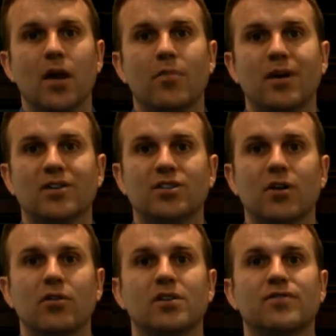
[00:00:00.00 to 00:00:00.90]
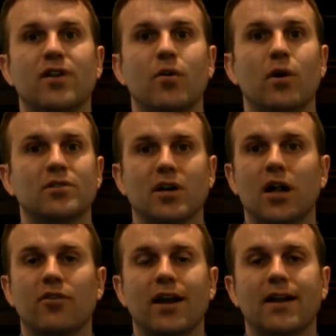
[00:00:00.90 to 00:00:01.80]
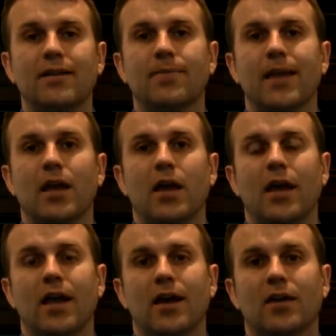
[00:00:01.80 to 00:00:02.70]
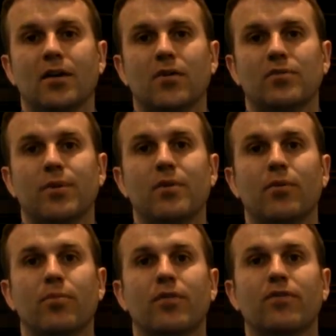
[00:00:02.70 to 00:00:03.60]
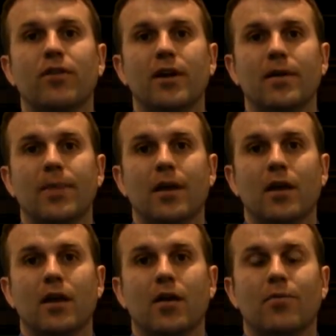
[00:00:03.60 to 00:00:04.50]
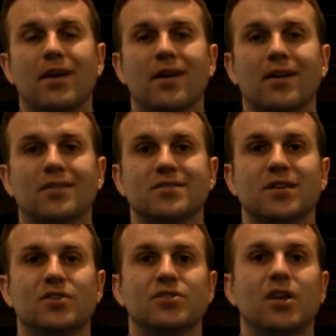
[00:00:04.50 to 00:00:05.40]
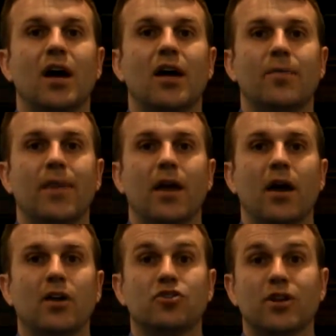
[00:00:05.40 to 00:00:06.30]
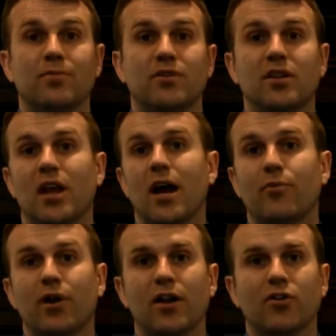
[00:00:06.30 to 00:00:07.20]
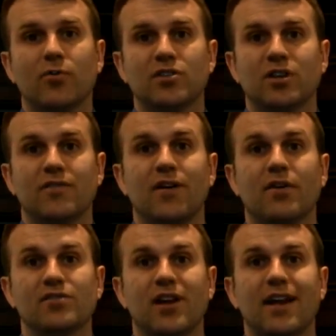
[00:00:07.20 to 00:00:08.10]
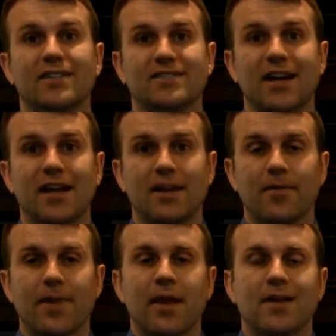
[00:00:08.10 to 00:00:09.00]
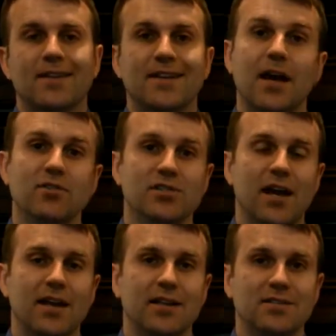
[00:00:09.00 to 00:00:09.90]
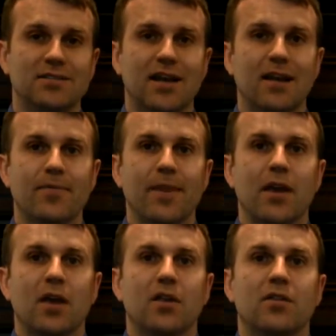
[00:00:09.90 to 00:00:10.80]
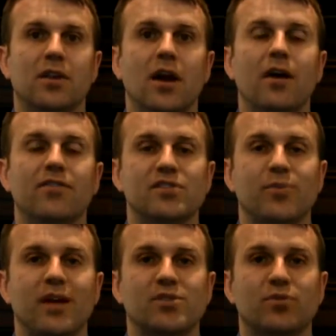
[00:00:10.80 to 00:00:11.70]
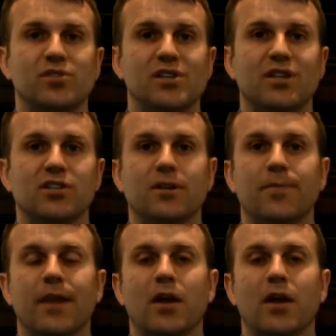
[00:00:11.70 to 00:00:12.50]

but in general it's very well tolerated, and people prefer it because there's not a trip to the operating room which involves an anesthetic. The downside is that the office-based procedure